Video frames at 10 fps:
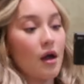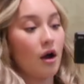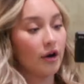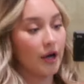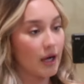
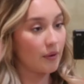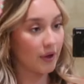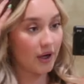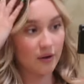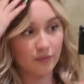Ari and I were
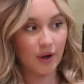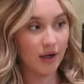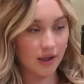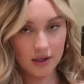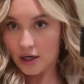getting
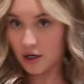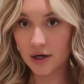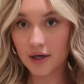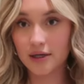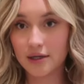ready in here,
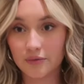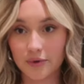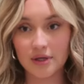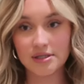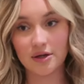and I didn't
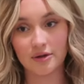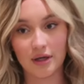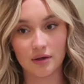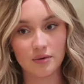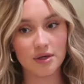realize how
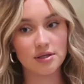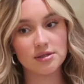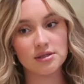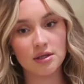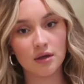late it
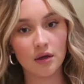was.